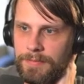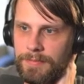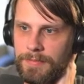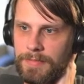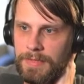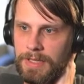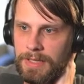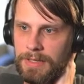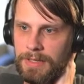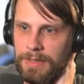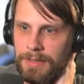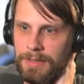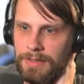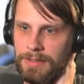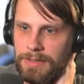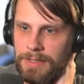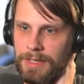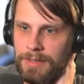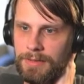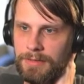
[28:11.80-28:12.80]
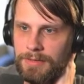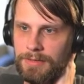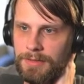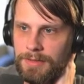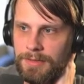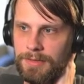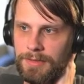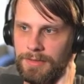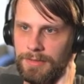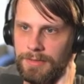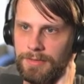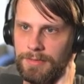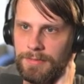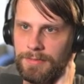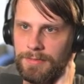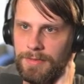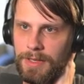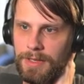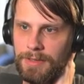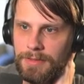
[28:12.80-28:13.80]
Yeah, this is
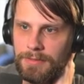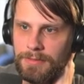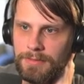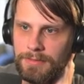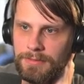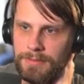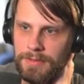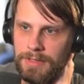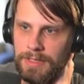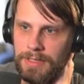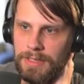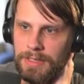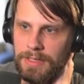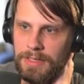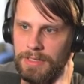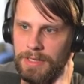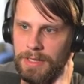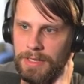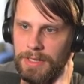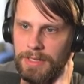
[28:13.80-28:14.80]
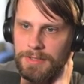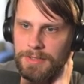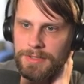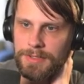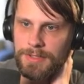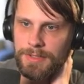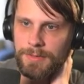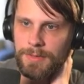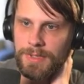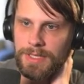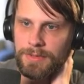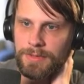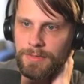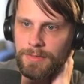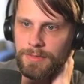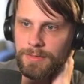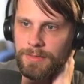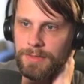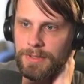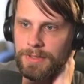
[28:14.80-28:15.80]
fine. Do we
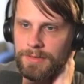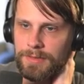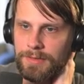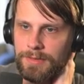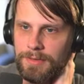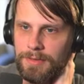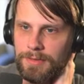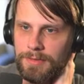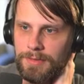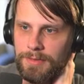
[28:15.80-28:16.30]
crew this is the